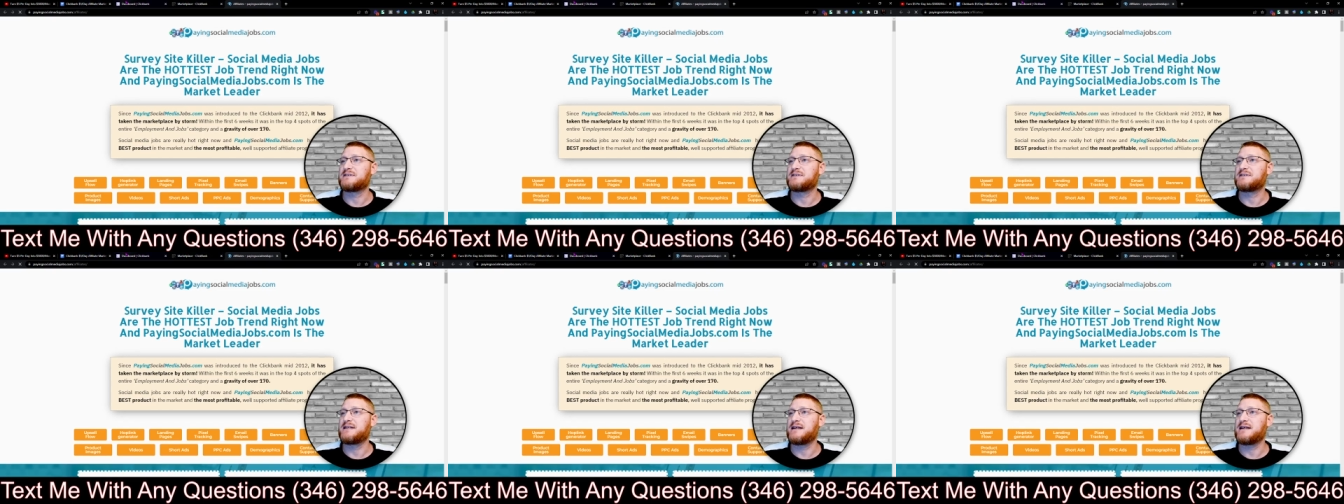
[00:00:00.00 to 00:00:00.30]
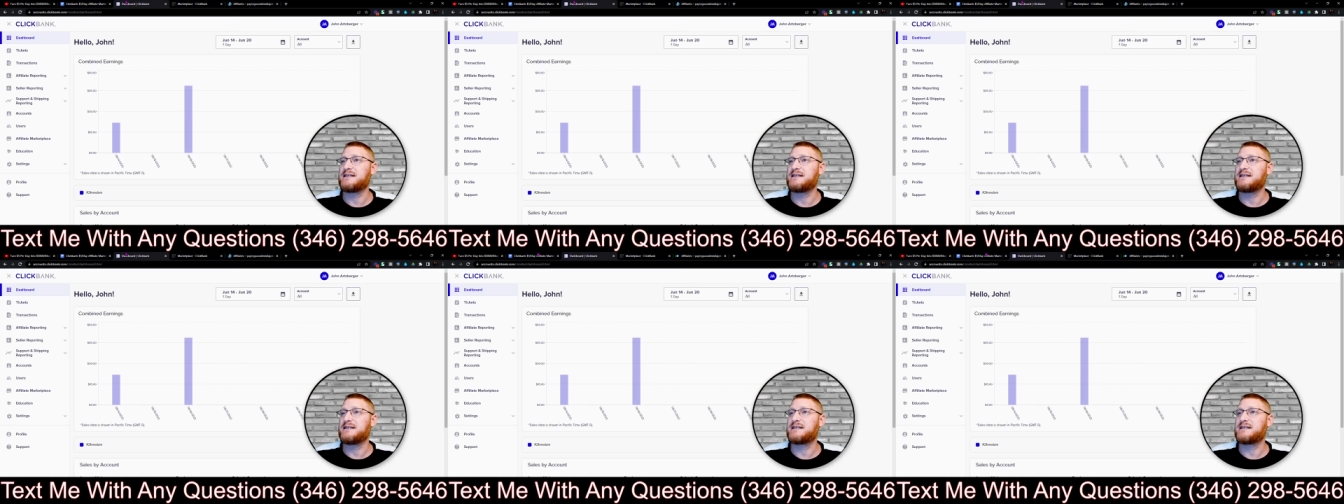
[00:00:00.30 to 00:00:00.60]
day
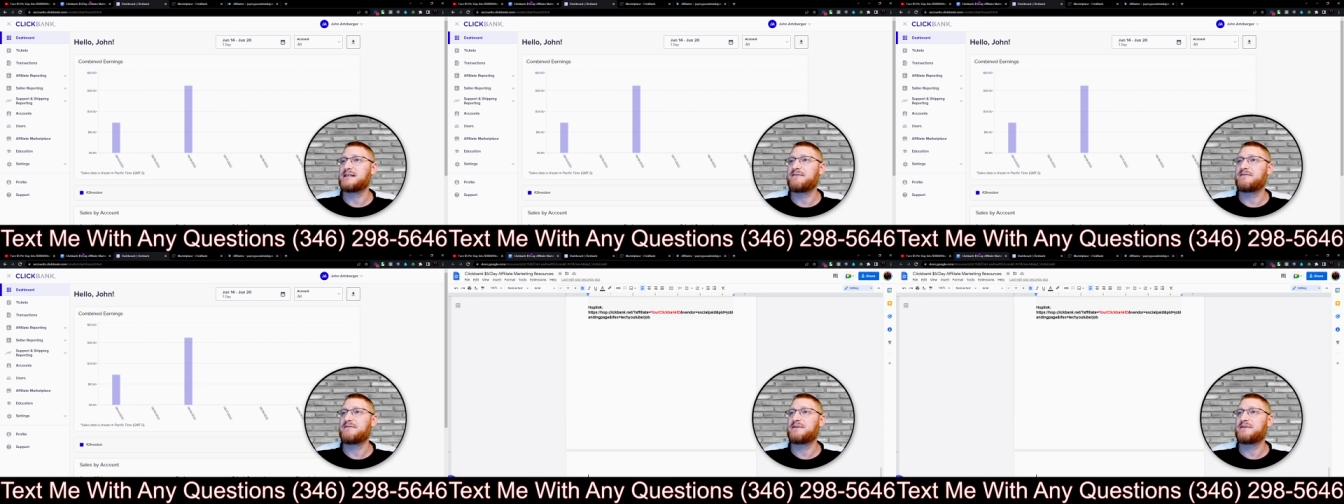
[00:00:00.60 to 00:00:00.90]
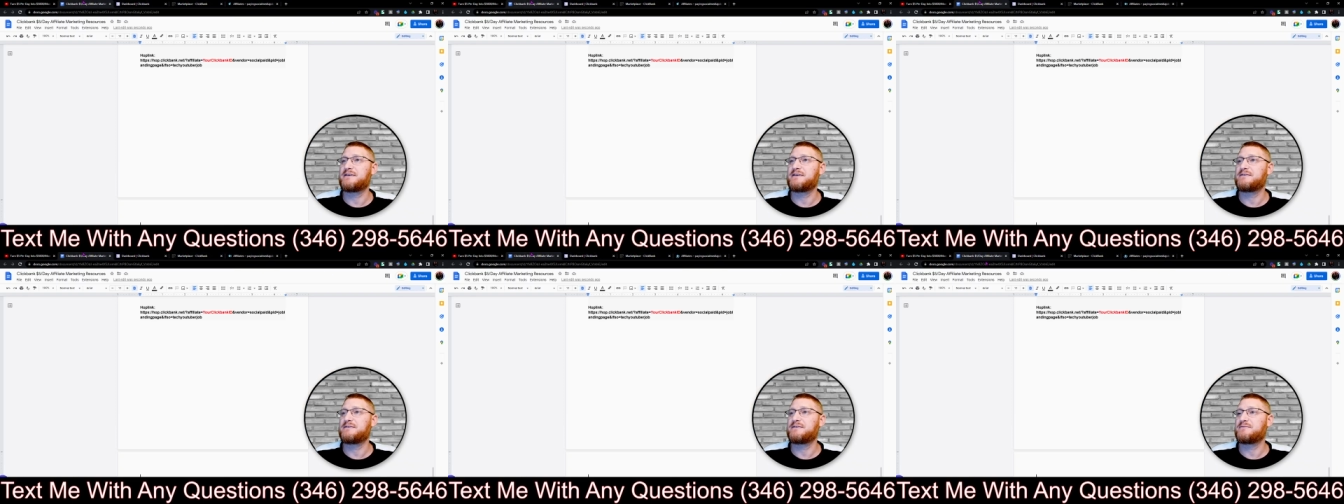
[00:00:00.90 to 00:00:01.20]
7.
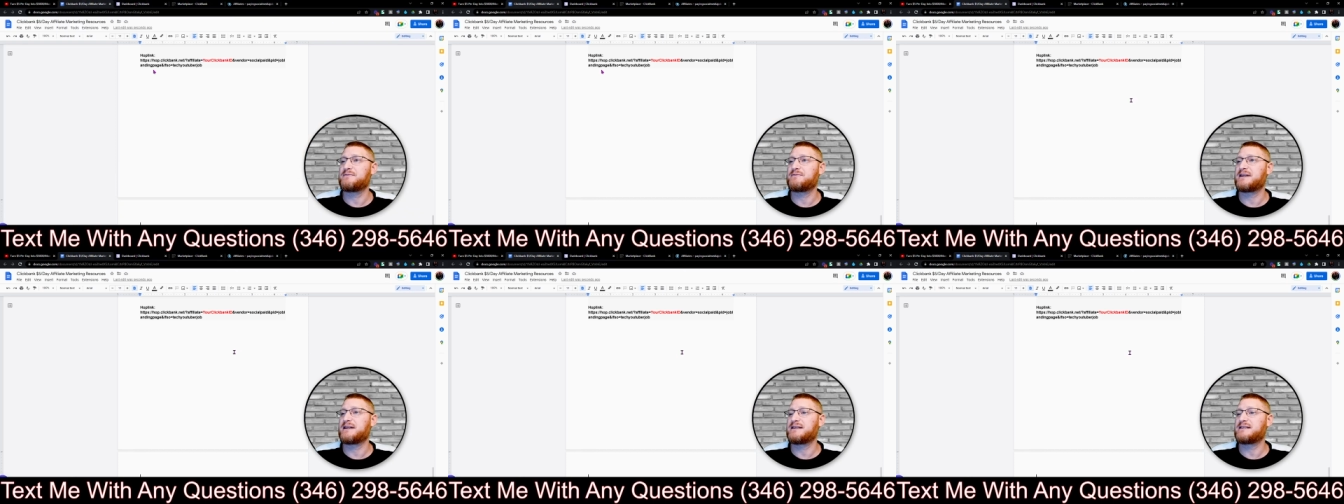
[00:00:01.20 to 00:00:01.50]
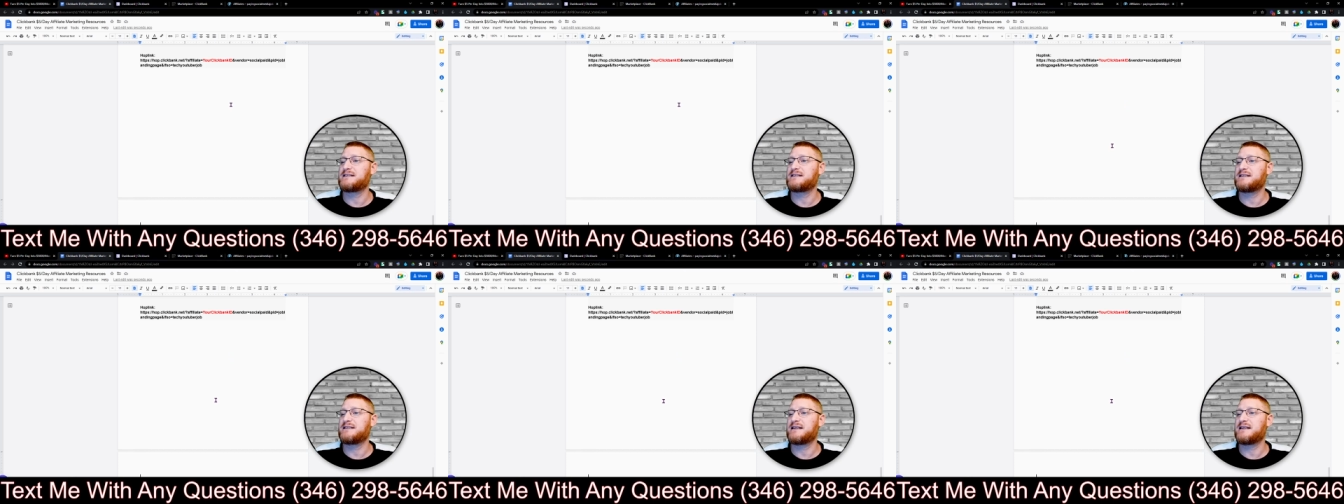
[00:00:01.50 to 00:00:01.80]
Did I
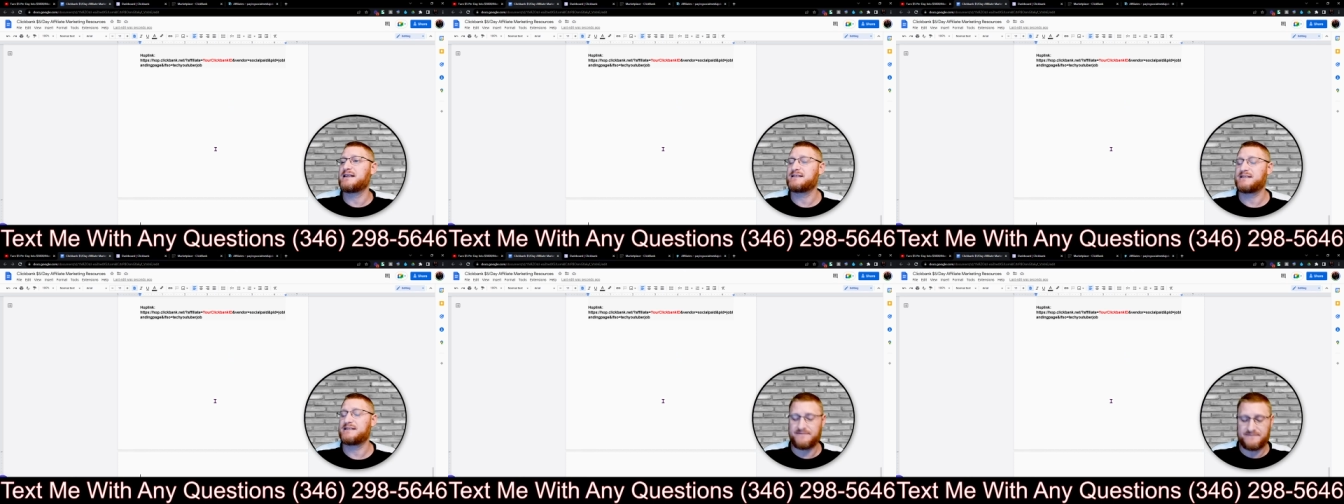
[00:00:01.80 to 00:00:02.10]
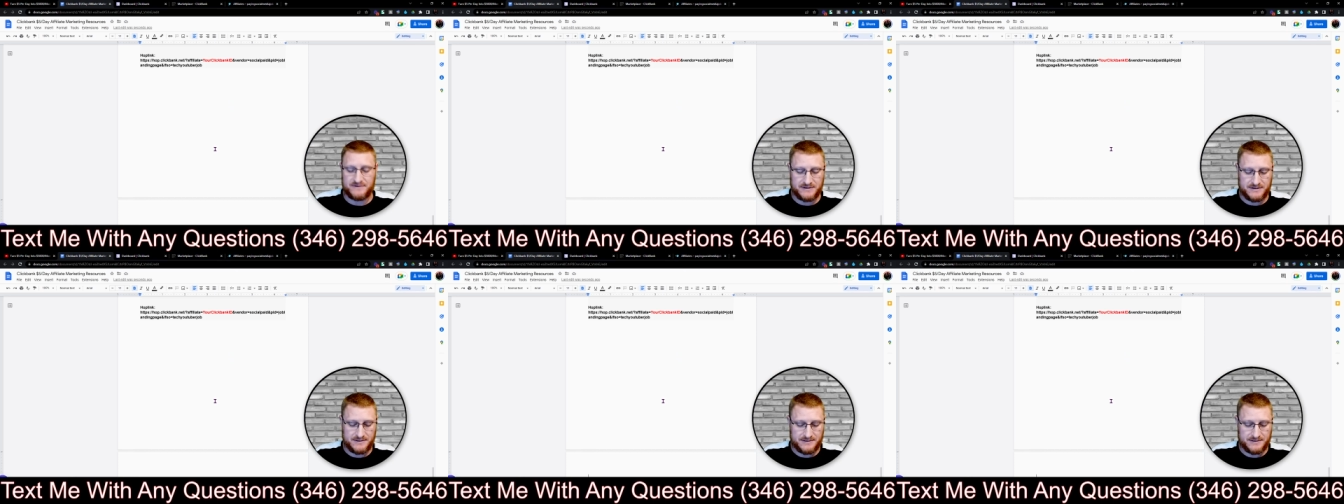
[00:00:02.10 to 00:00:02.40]
say day 7?